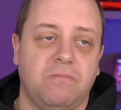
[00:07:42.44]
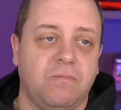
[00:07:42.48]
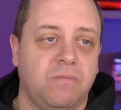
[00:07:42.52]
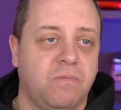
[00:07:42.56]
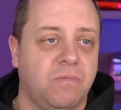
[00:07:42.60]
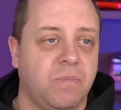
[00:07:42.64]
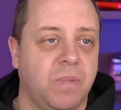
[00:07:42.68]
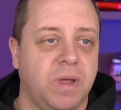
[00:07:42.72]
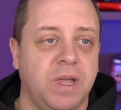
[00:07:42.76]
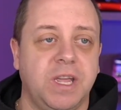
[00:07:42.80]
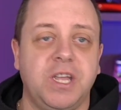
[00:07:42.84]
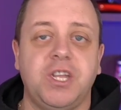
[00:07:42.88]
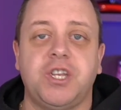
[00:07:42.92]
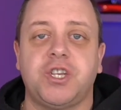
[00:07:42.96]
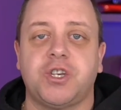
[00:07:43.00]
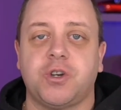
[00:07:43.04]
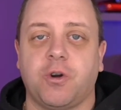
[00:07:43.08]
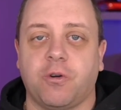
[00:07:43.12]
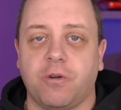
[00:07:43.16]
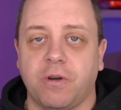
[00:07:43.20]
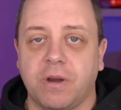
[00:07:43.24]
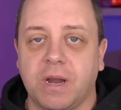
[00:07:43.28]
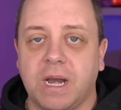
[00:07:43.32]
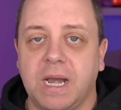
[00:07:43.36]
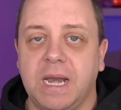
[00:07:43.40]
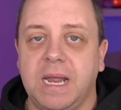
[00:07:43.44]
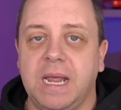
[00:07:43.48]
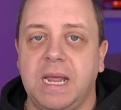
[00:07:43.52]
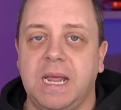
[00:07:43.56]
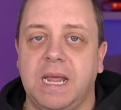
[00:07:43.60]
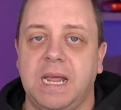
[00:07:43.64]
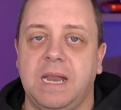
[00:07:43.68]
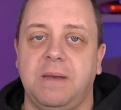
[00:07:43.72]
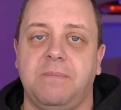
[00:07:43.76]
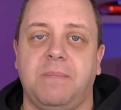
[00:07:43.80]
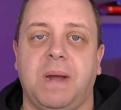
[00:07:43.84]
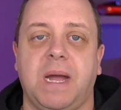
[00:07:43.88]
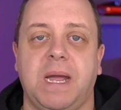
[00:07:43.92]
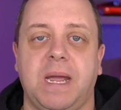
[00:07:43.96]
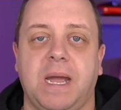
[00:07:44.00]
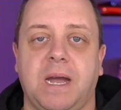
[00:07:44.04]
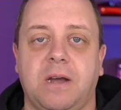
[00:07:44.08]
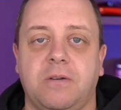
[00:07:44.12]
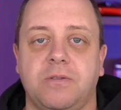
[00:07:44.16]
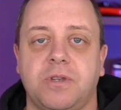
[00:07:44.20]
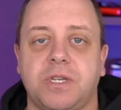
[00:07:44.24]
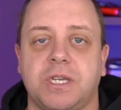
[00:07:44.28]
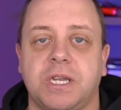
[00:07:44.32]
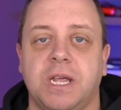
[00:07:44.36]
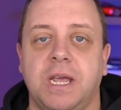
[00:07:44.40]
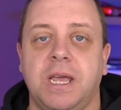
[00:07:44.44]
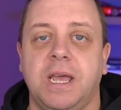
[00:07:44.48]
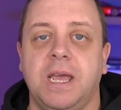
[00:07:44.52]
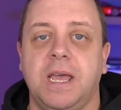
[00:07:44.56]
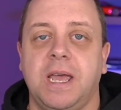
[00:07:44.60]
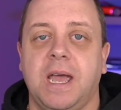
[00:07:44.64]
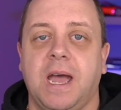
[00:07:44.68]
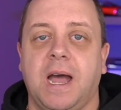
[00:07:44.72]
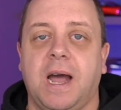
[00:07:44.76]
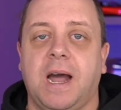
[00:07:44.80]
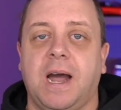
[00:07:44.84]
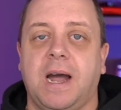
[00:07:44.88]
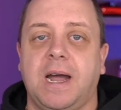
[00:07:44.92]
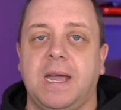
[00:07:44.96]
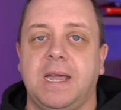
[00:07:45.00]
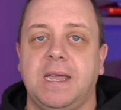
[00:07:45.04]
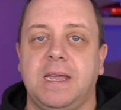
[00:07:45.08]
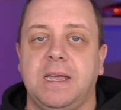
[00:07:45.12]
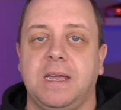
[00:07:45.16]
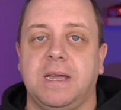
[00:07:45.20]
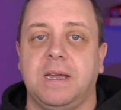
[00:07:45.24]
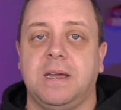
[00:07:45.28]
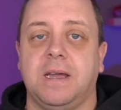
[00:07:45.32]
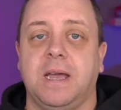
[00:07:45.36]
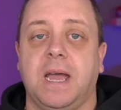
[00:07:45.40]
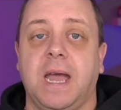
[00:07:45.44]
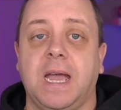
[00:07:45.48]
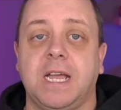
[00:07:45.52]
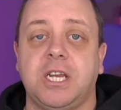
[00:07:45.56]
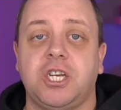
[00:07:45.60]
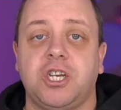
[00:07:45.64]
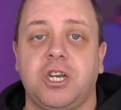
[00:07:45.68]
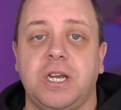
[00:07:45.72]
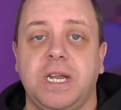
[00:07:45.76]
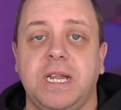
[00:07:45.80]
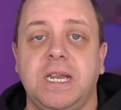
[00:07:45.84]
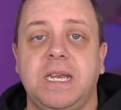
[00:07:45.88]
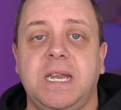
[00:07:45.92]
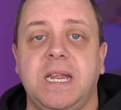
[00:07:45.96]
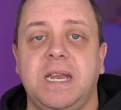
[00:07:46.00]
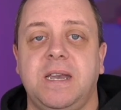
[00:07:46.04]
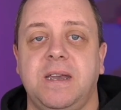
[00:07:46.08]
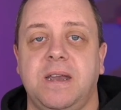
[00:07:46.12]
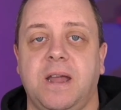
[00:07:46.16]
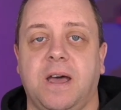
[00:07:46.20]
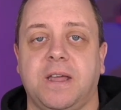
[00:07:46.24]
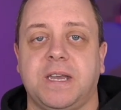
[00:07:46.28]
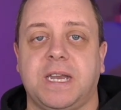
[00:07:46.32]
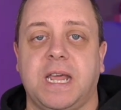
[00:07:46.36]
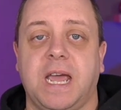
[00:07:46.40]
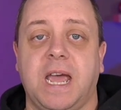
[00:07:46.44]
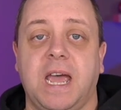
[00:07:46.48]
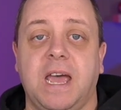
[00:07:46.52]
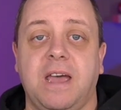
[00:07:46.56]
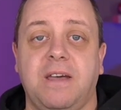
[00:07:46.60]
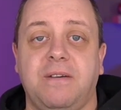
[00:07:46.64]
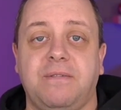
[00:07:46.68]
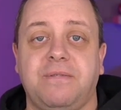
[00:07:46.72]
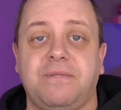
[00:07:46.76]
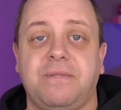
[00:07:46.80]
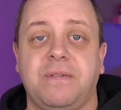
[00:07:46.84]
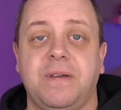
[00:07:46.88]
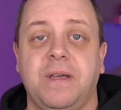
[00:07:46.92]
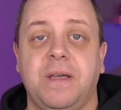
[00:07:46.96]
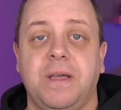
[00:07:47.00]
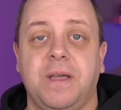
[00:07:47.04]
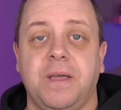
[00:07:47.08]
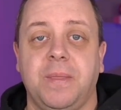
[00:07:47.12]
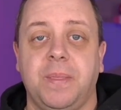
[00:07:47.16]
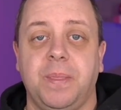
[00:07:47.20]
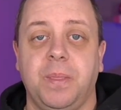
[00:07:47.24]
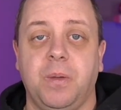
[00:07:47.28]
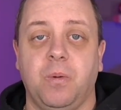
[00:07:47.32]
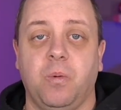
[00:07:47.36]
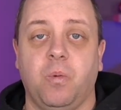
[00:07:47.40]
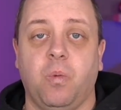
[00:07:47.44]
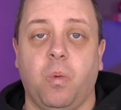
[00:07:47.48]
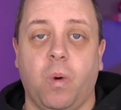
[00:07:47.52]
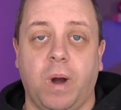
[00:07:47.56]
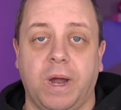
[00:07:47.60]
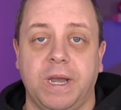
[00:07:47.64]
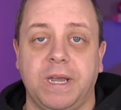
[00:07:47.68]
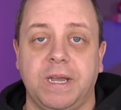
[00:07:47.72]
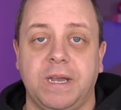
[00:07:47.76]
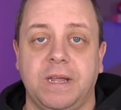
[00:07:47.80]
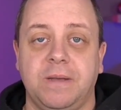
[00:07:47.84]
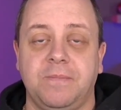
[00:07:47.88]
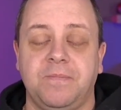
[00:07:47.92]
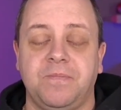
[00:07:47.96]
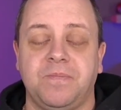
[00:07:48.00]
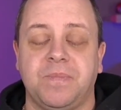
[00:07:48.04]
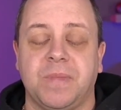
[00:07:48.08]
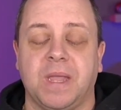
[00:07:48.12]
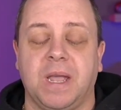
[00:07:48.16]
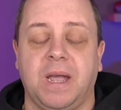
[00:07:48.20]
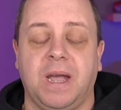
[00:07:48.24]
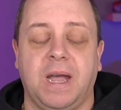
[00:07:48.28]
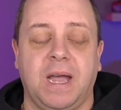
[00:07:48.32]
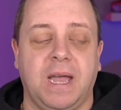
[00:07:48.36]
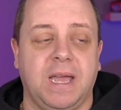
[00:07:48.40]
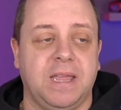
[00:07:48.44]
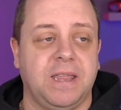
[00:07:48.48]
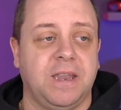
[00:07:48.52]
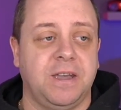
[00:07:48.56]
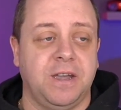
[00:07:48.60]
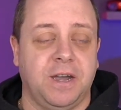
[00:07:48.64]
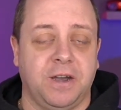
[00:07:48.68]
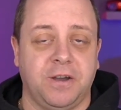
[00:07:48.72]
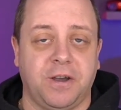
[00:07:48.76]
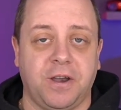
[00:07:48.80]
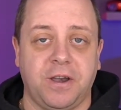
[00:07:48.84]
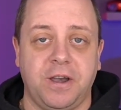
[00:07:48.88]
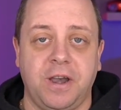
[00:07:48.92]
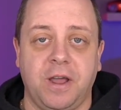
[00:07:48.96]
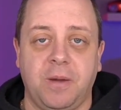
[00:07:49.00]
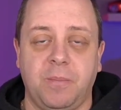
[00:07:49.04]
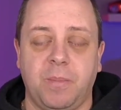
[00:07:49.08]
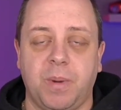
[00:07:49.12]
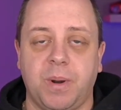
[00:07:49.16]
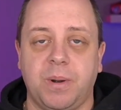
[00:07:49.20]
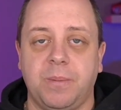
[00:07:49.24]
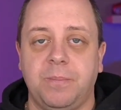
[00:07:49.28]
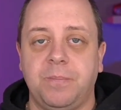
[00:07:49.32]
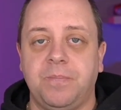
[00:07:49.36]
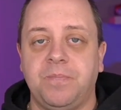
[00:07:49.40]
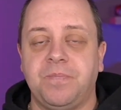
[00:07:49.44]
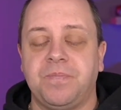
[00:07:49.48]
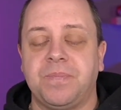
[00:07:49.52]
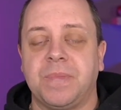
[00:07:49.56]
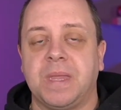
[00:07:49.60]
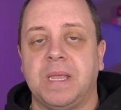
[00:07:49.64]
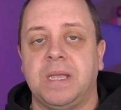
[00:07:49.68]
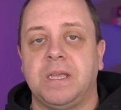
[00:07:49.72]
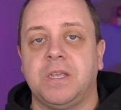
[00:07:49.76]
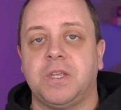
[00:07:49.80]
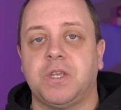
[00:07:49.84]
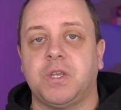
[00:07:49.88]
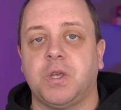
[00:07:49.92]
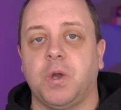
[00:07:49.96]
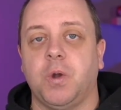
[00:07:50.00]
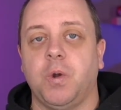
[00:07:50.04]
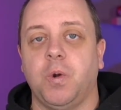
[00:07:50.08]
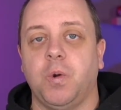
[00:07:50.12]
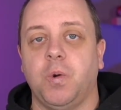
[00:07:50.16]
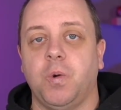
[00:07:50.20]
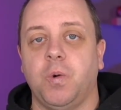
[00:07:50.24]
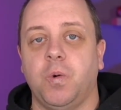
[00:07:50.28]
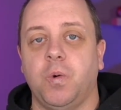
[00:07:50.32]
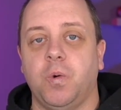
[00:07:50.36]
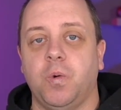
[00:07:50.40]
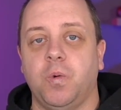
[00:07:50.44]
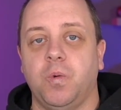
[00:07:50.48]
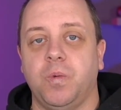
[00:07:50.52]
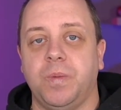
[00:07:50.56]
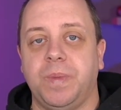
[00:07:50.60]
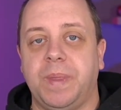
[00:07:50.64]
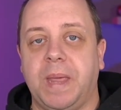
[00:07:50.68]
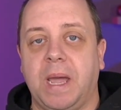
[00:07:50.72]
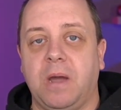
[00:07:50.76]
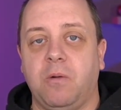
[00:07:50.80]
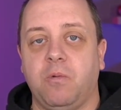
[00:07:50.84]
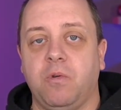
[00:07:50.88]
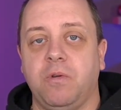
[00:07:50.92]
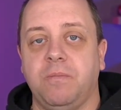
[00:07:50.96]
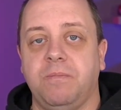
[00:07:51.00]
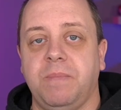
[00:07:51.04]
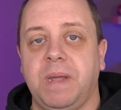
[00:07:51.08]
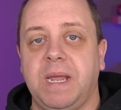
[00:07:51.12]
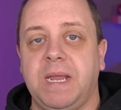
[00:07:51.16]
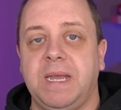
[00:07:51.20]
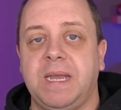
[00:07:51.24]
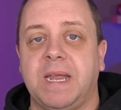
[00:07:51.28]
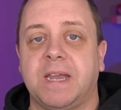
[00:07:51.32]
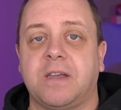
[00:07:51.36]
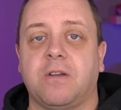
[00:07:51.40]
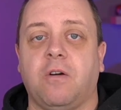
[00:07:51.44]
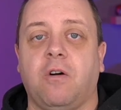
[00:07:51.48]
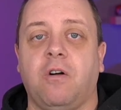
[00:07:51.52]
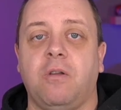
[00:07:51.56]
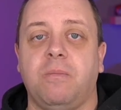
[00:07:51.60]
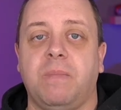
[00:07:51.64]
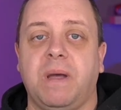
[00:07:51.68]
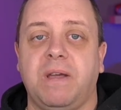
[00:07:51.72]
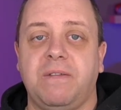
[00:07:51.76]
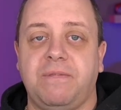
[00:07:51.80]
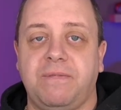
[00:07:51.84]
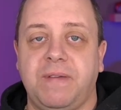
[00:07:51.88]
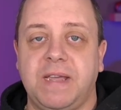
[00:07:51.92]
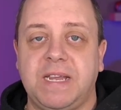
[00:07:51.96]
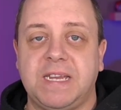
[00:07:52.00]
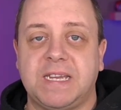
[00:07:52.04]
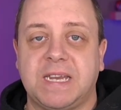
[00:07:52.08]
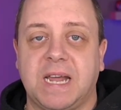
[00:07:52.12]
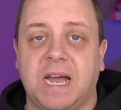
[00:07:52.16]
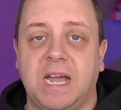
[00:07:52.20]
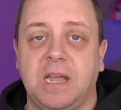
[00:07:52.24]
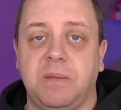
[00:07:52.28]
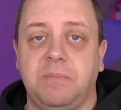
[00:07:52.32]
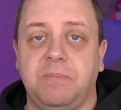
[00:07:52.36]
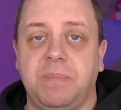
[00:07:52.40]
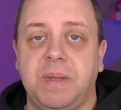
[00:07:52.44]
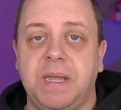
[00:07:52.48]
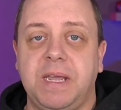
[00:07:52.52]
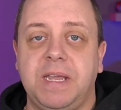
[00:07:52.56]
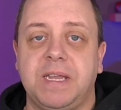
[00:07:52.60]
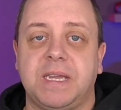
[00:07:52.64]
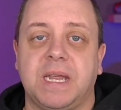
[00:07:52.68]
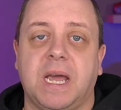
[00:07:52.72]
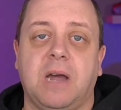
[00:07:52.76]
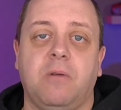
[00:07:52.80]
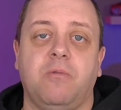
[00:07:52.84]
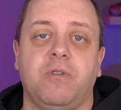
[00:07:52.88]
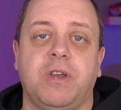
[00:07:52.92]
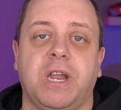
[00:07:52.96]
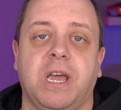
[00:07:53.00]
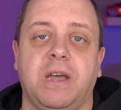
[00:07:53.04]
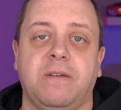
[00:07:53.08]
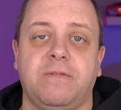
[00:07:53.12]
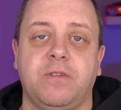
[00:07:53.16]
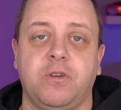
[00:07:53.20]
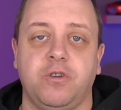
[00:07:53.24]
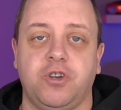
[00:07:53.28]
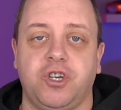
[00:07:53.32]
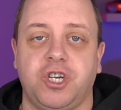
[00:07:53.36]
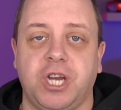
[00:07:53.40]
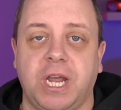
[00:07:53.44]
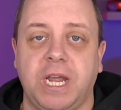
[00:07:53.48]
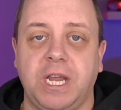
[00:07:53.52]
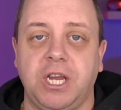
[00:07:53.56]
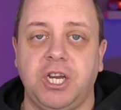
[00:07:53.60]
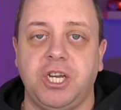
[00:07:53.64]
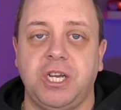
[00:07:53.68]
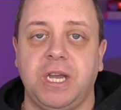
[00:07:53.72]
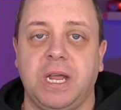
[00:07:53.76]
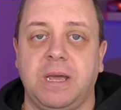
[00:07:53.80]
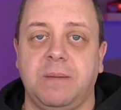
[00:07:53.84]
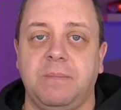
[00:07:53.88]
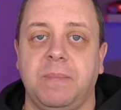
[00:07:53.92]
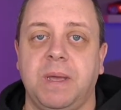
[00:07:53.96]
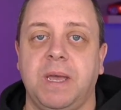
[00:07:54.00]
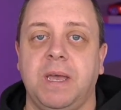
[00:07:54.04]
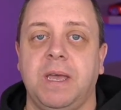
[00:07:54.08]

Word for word: historically in my house, I uh, actually did not have the one. I had another number. So that would mean that all my fixed IPs, I would have to change them